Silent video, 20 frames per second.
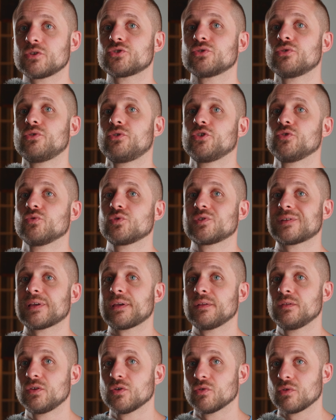sure you
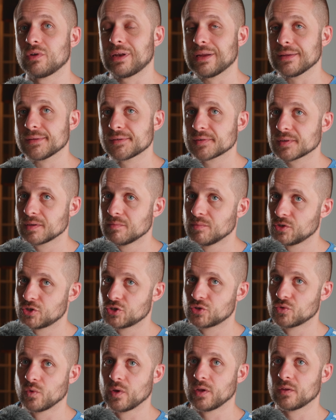send your LUT's
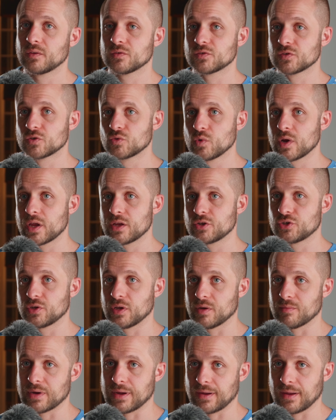image to it through
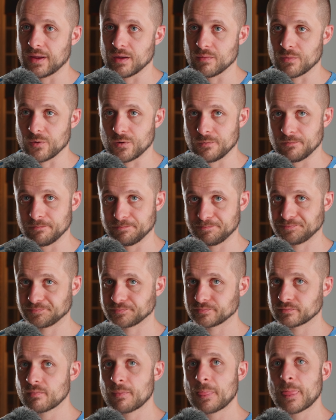HDMI cable.
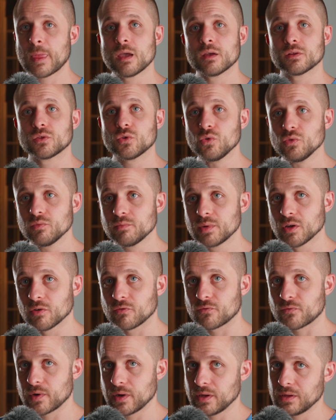Don't be
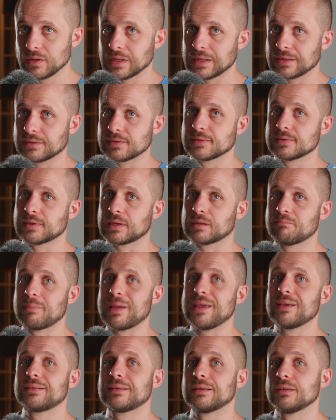afraid, LUT is not
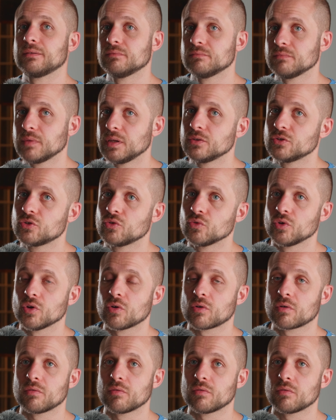baked into your